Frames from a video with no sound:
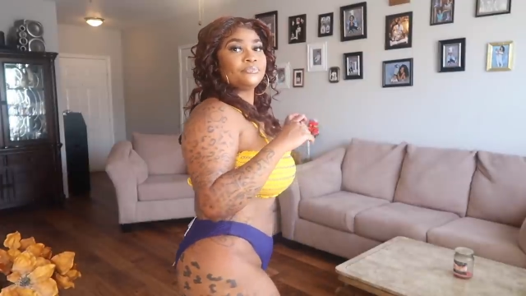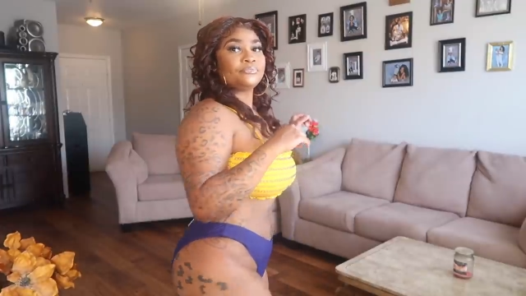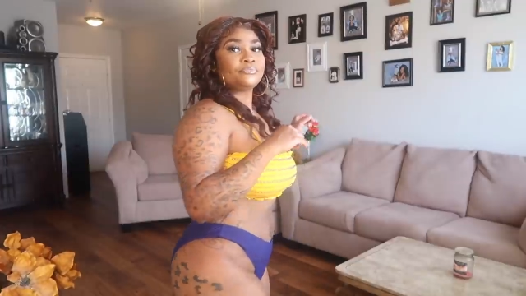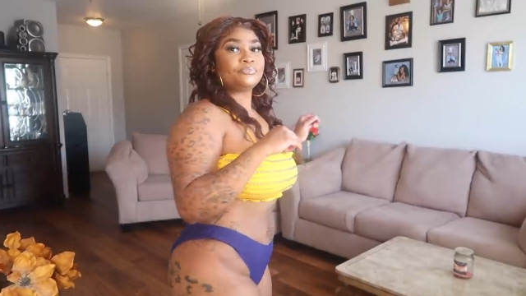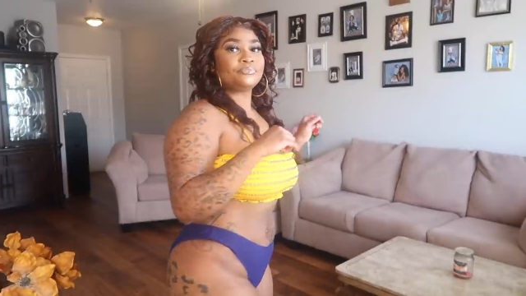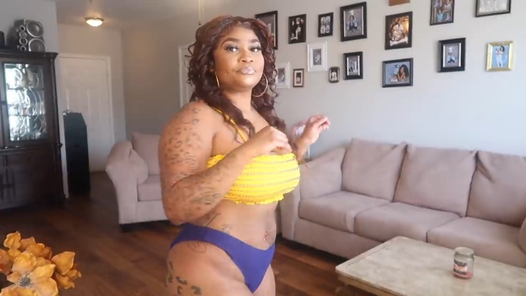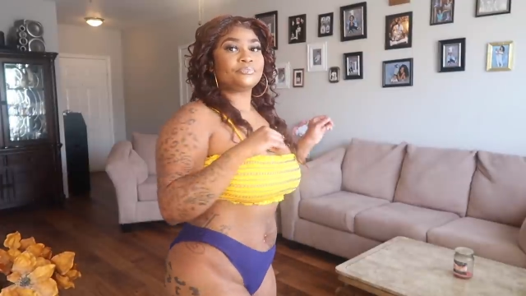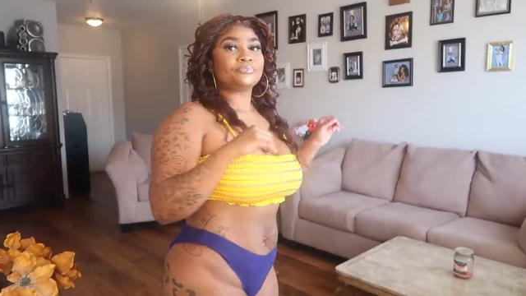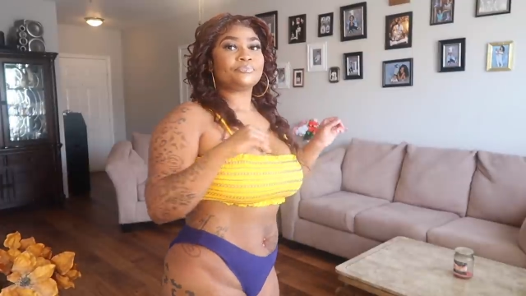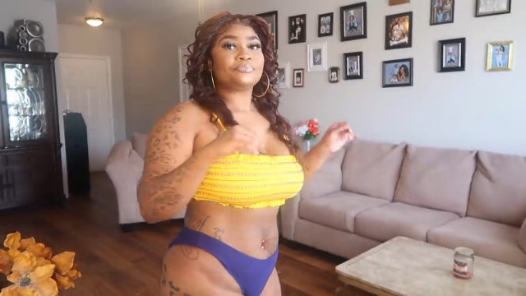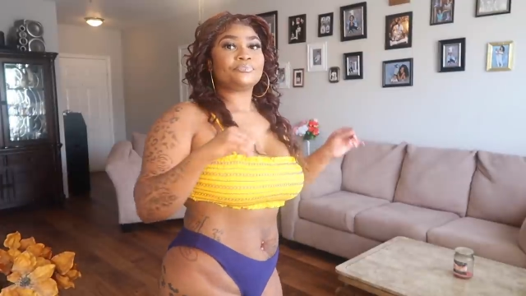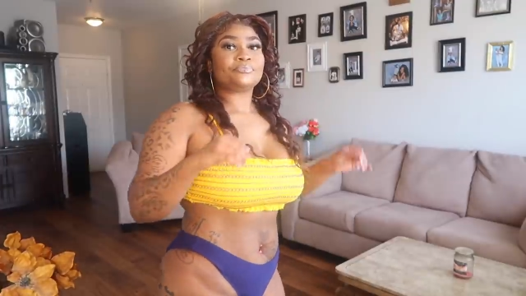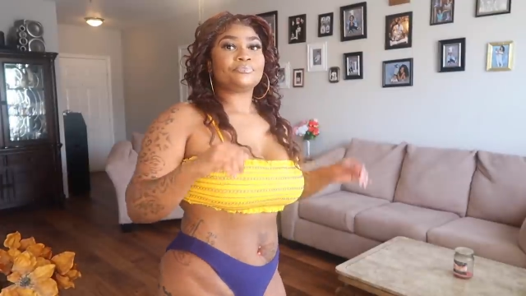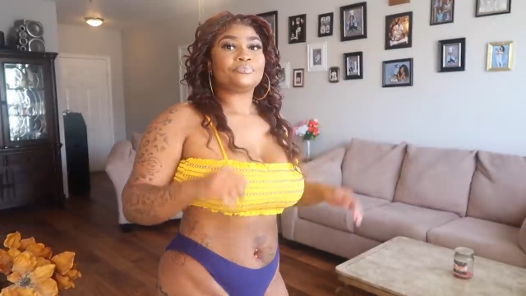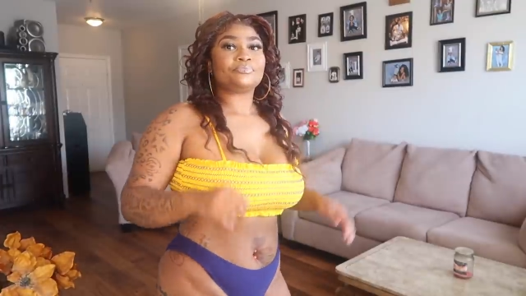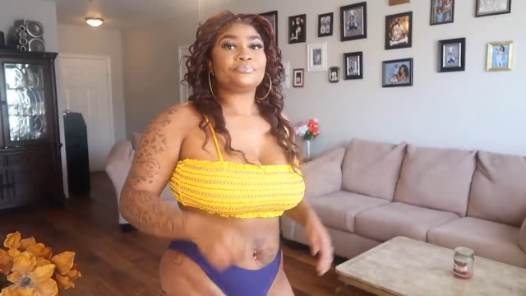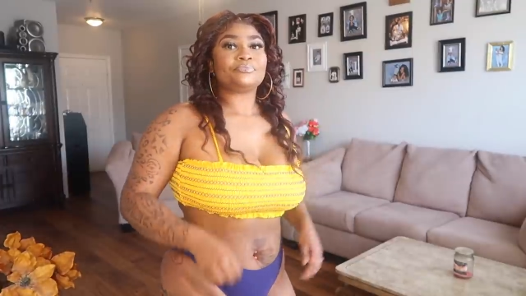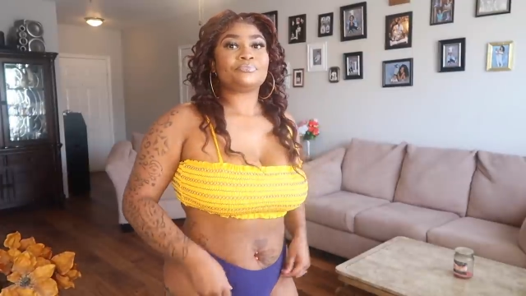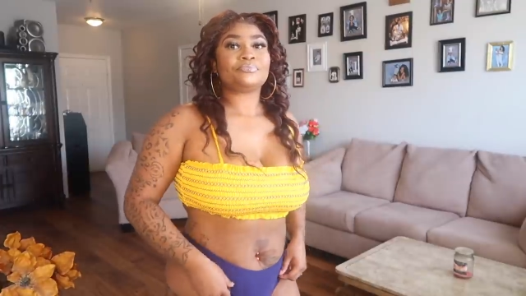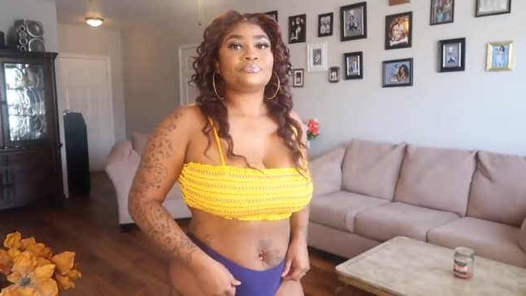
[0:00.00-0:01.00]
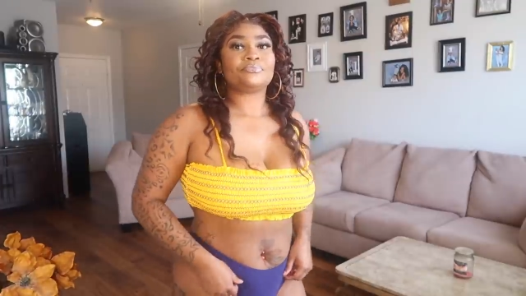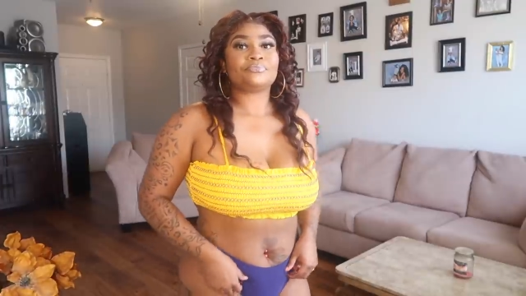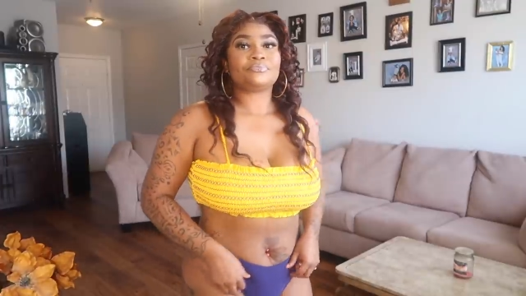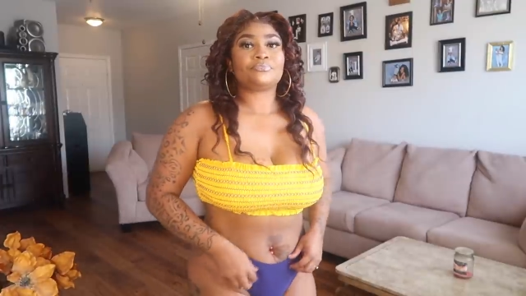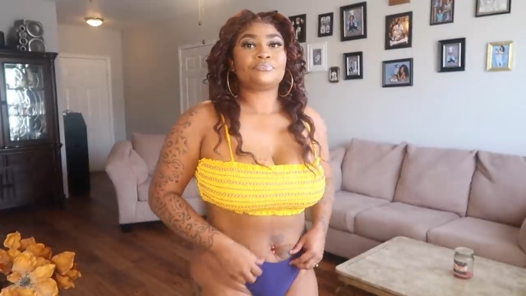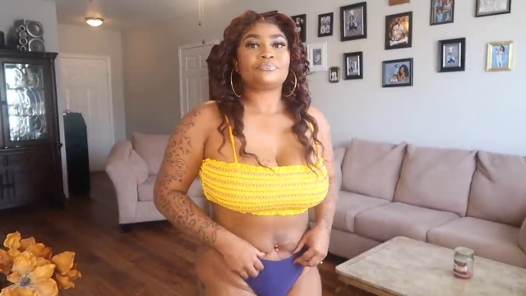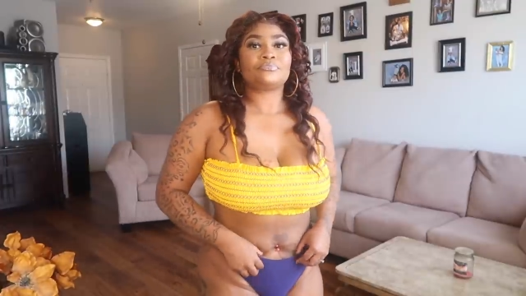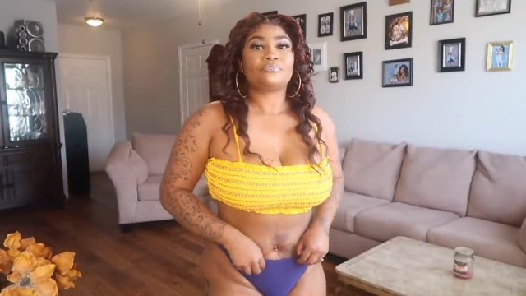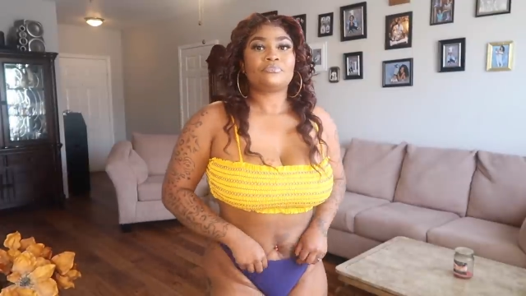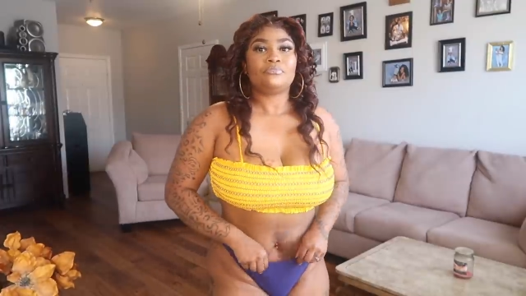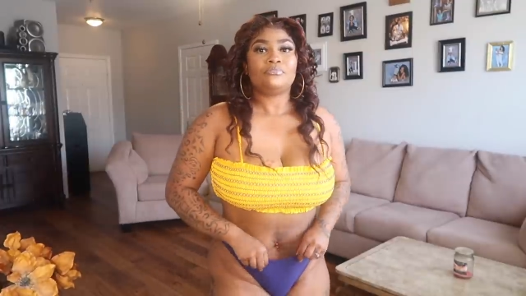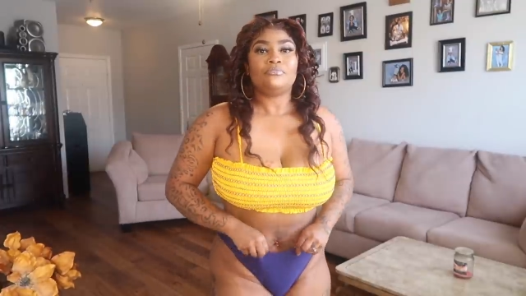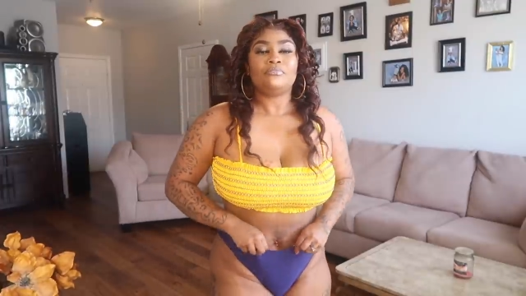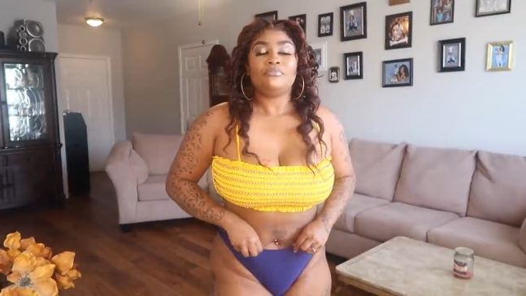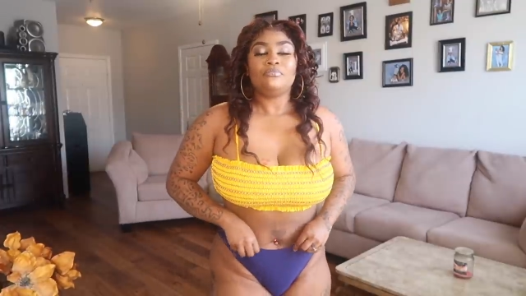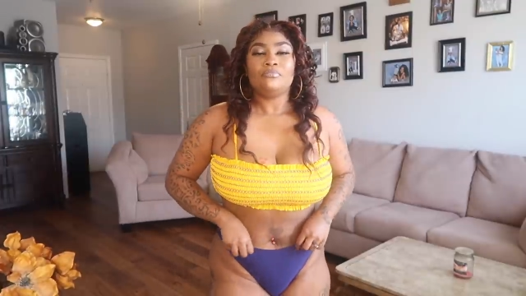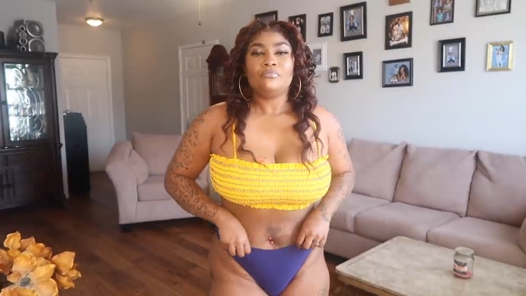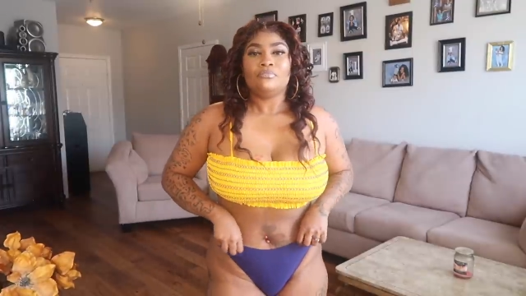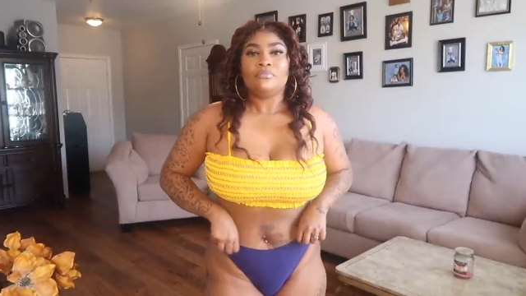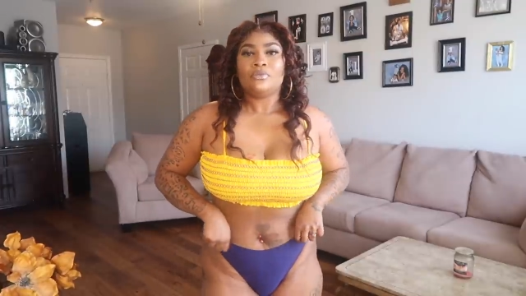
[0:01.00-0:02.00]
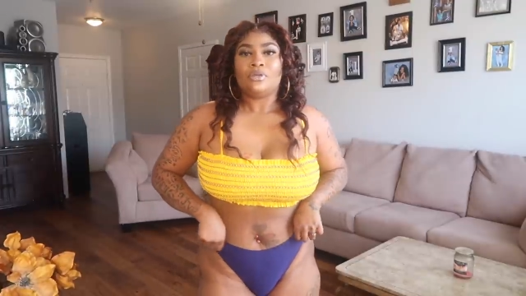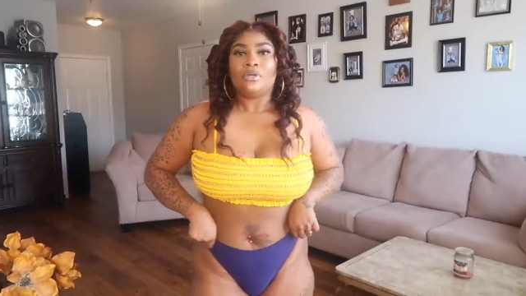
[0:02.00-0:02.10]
(no one is talking)